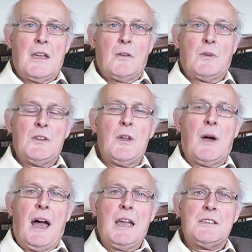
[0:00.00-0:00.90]
Well, you
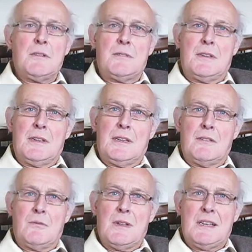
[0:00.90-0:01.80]
know, I don't think
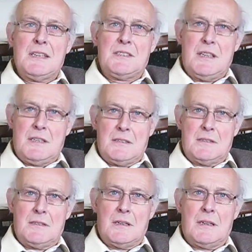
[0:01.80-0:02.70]
it really did.
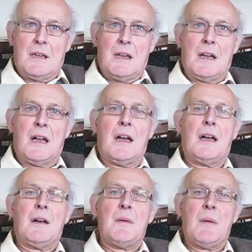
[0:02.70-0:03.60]

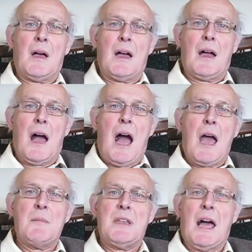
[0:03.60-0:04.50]

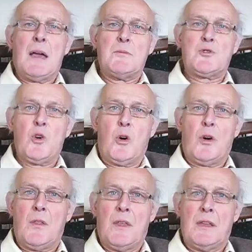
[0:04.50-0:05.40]
I mean, I'm
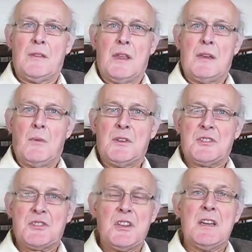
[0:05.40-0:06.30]
sure they went
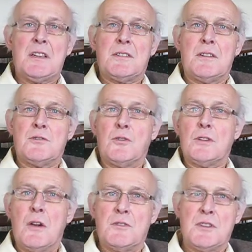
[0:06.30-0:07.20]
to see it and took
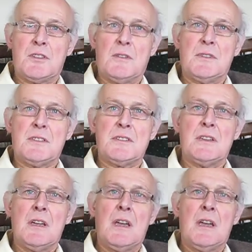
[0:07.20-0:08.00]
notice of it.